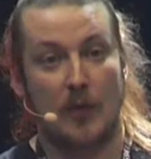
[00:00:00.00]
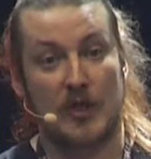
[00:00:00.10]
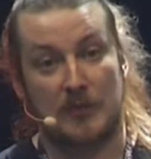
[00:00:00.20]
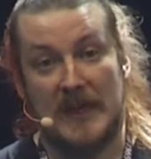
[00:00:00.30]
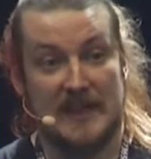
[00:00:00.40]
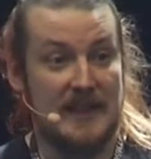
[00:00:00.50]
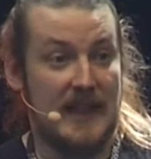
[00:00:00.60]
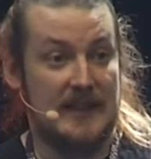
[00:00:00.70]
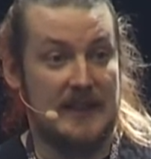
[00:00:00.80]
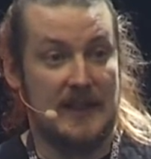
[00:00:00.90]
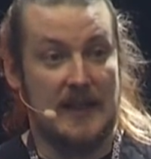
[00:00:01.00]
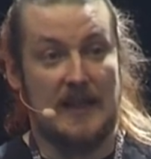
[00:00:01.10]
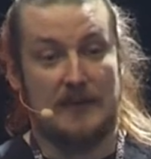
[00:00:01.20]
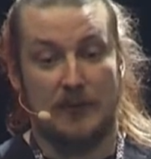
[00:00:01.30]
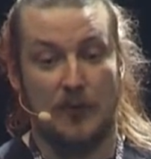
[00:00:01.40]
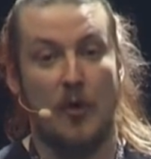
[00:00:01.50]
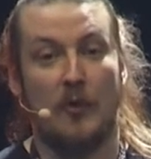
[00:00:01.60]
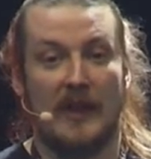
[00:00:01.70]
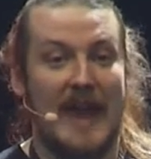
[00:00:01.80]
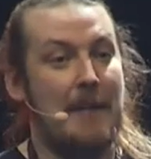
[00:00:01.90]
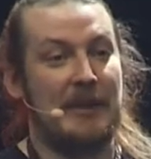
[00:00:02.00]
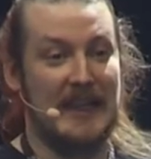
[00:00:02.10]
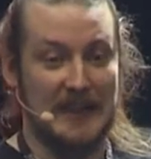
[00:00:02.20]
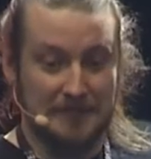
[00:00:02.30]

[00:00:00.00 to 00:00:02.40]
means that Chrome will happily